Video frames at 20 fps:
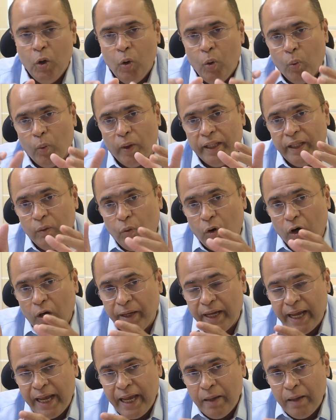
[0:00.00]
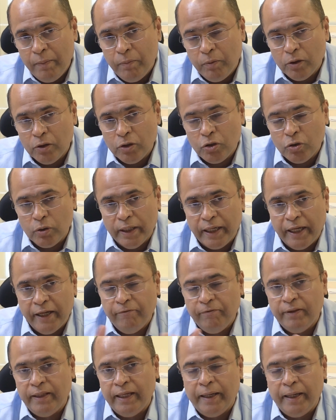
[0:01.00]
where they want to be able to
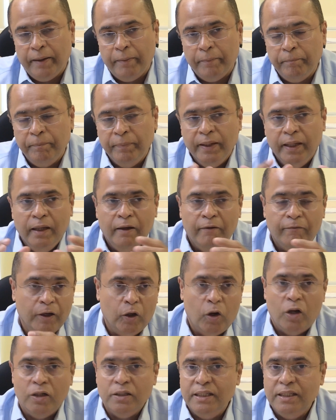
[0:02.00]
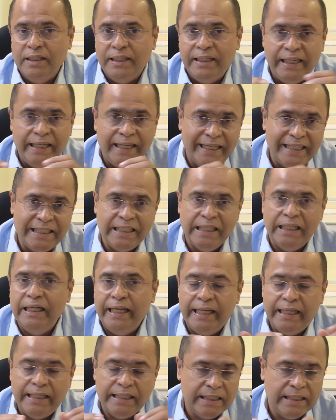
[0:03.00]
give them velocity, agility,